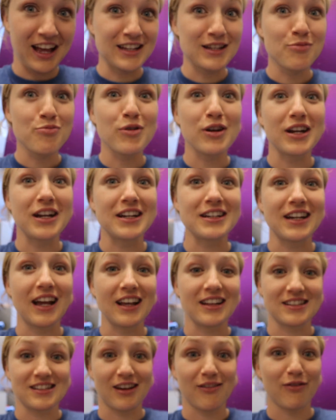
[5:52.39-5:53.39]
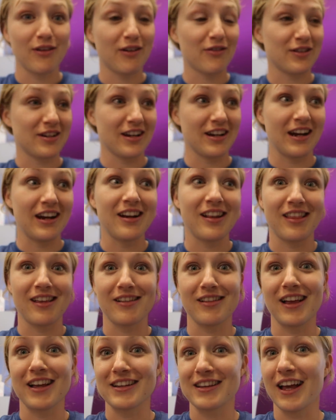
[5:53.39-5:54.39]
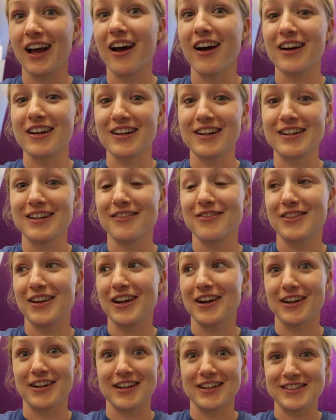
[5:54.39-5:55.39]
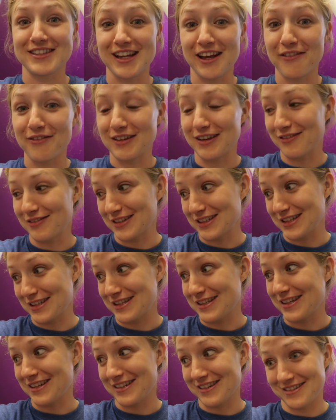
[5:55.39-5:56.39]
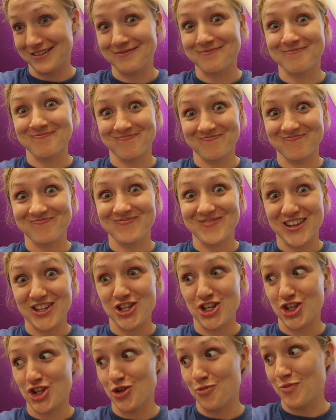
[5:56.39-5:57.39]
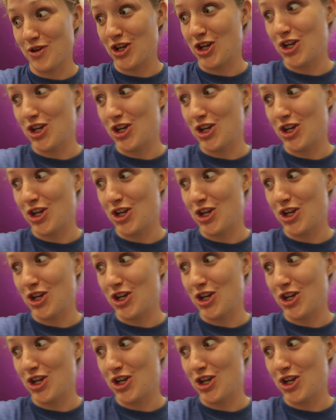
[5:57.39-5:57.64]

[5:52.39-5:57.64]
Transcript: That's pretty intense. I've never done anything like that on any of the haircuts I've given, so this should be